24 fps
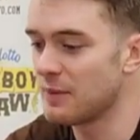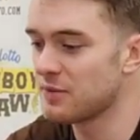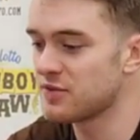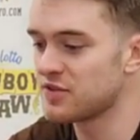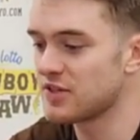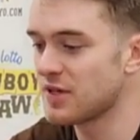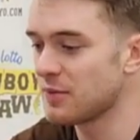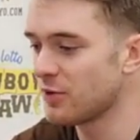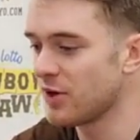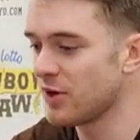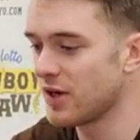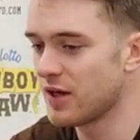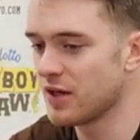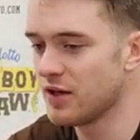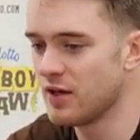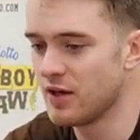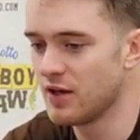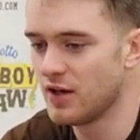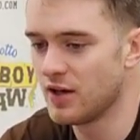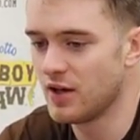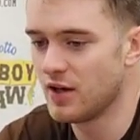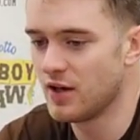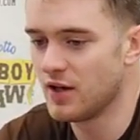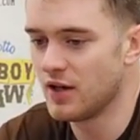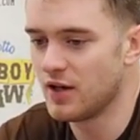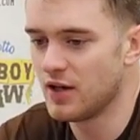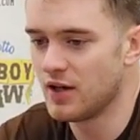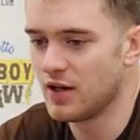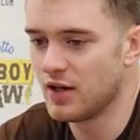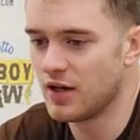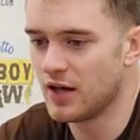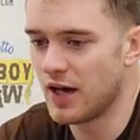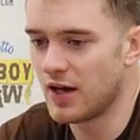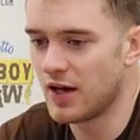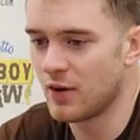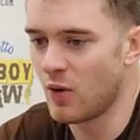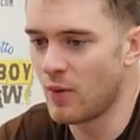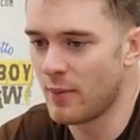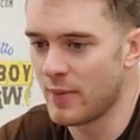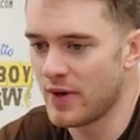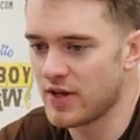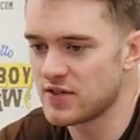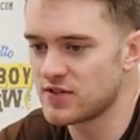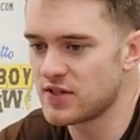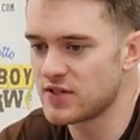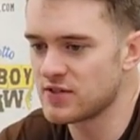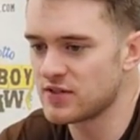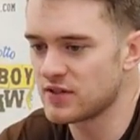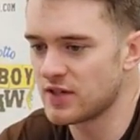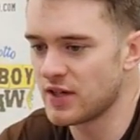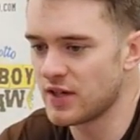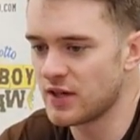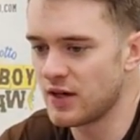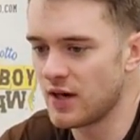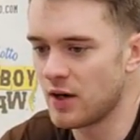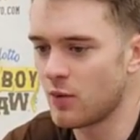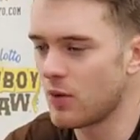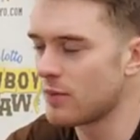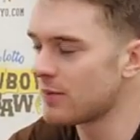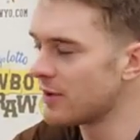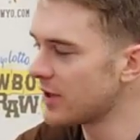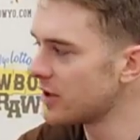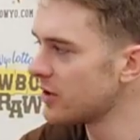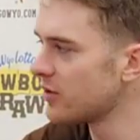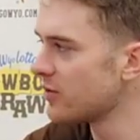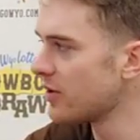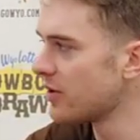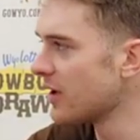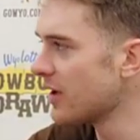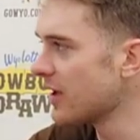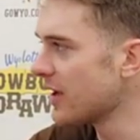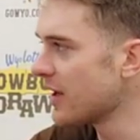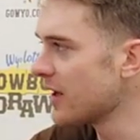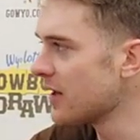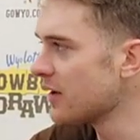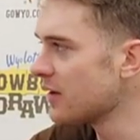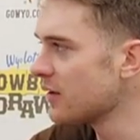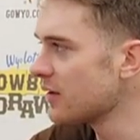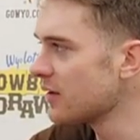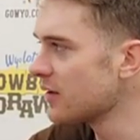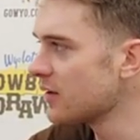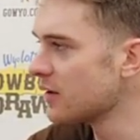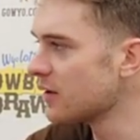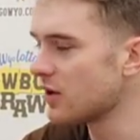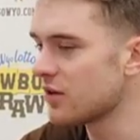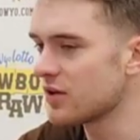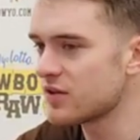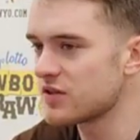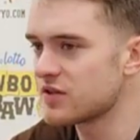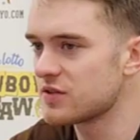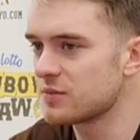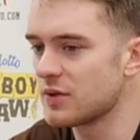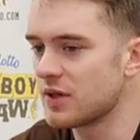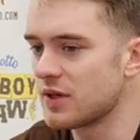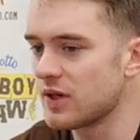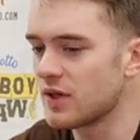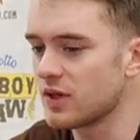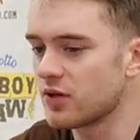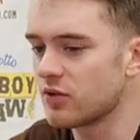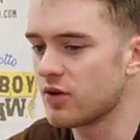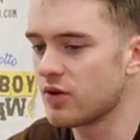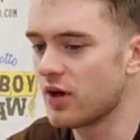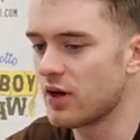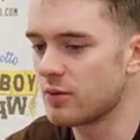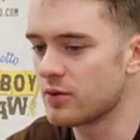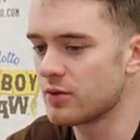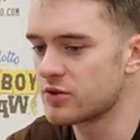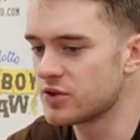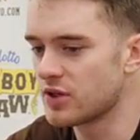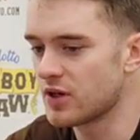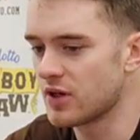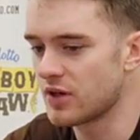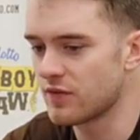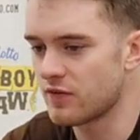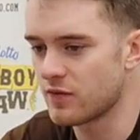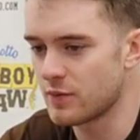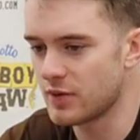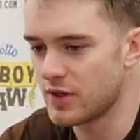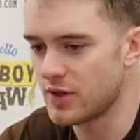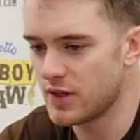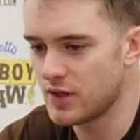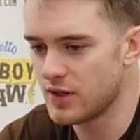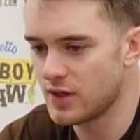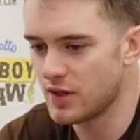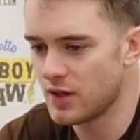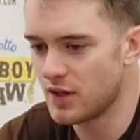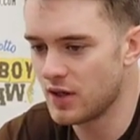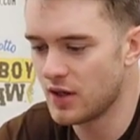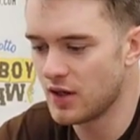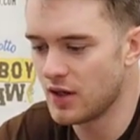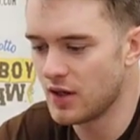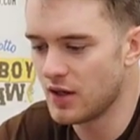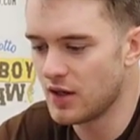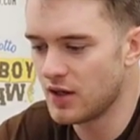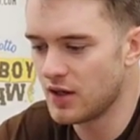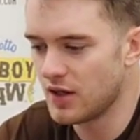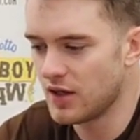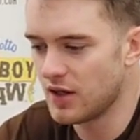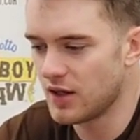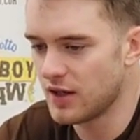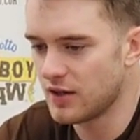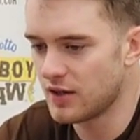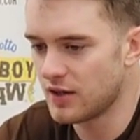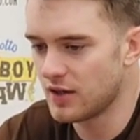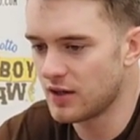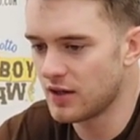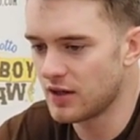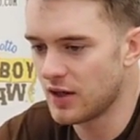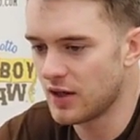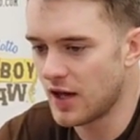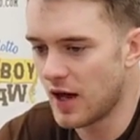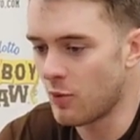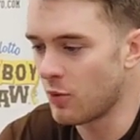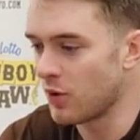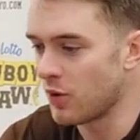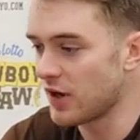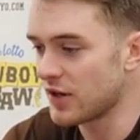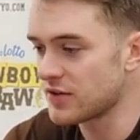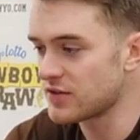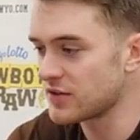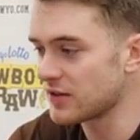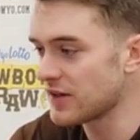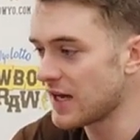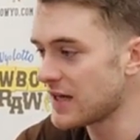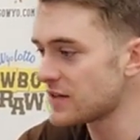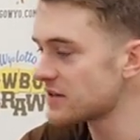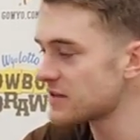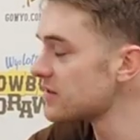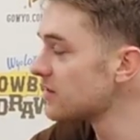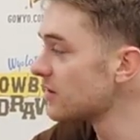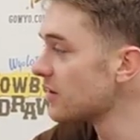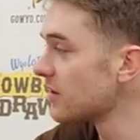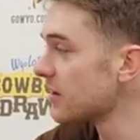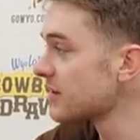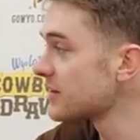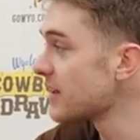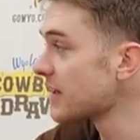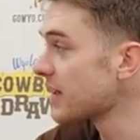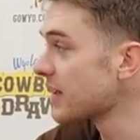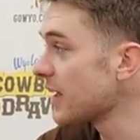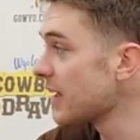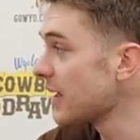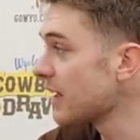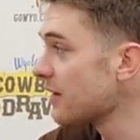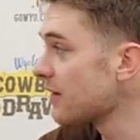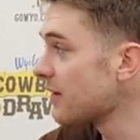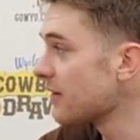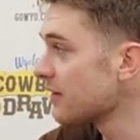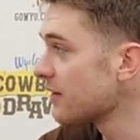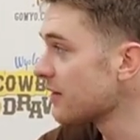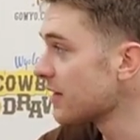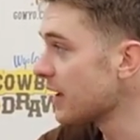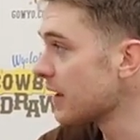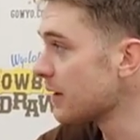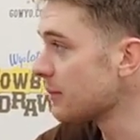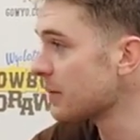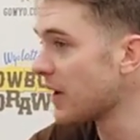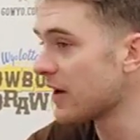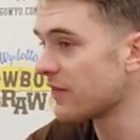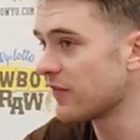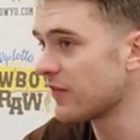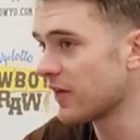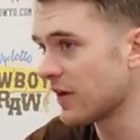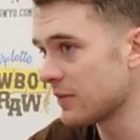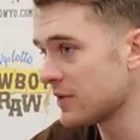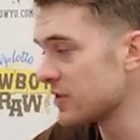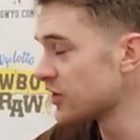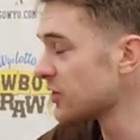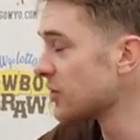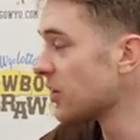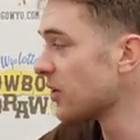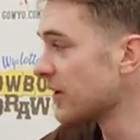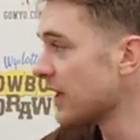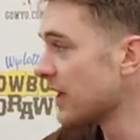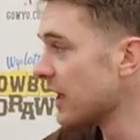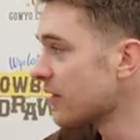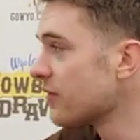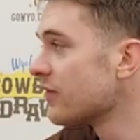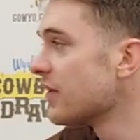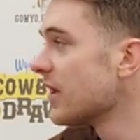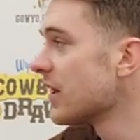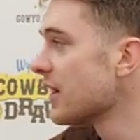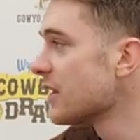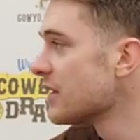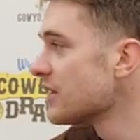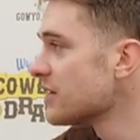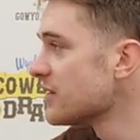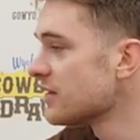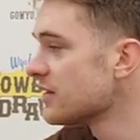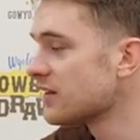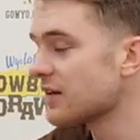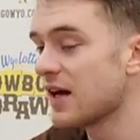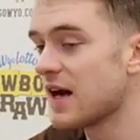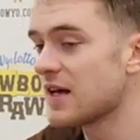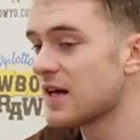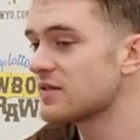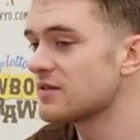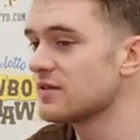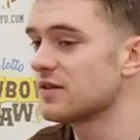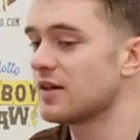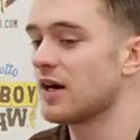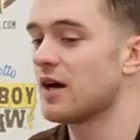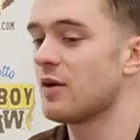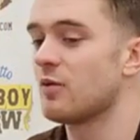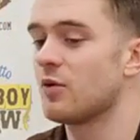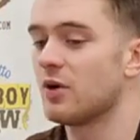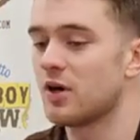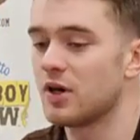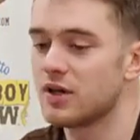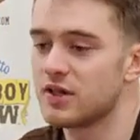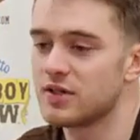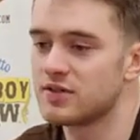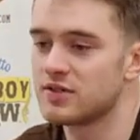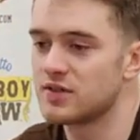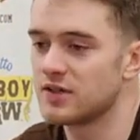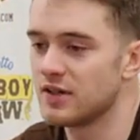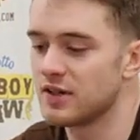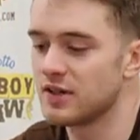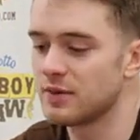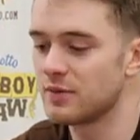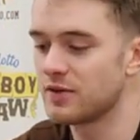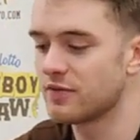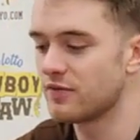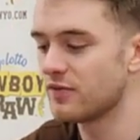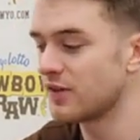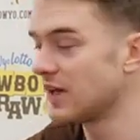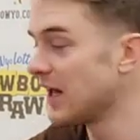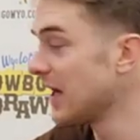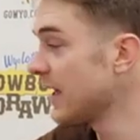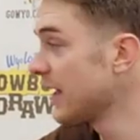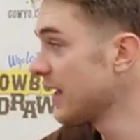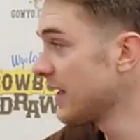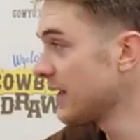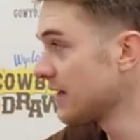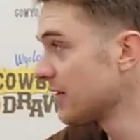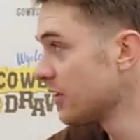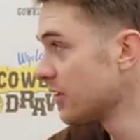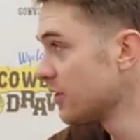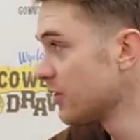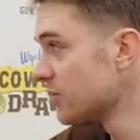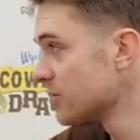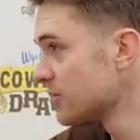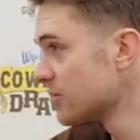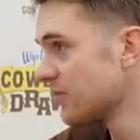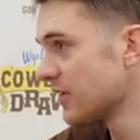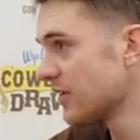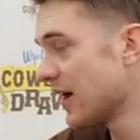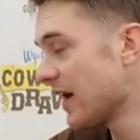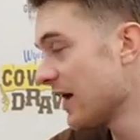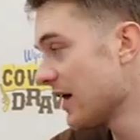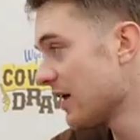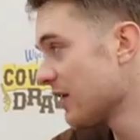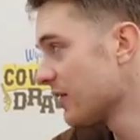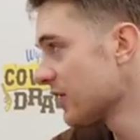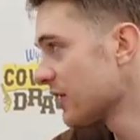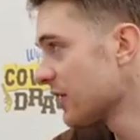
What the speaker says: I'm the same way. I don't want my season to end. I don't want my career to end. This has been an incredible journey for me, and I want it to last as long as I can. And my family's going down to Vegas, and the last thing I want is for them to fly in, lose, fly out.